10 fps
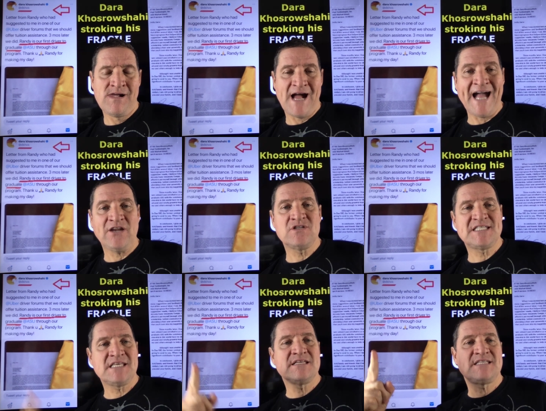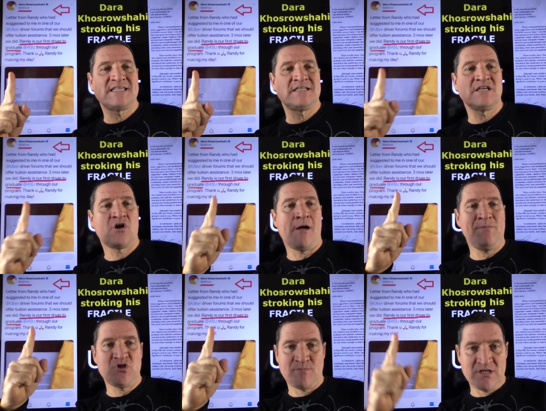I don't see this as an
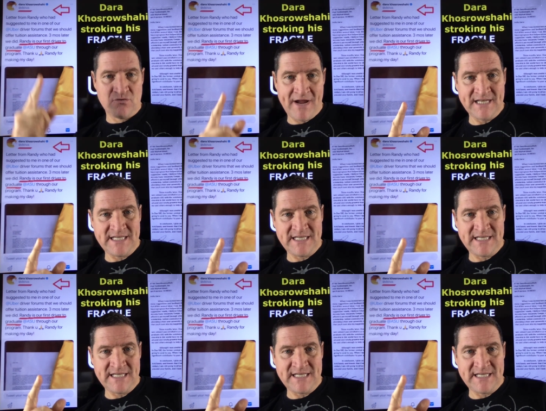accomplishment, right?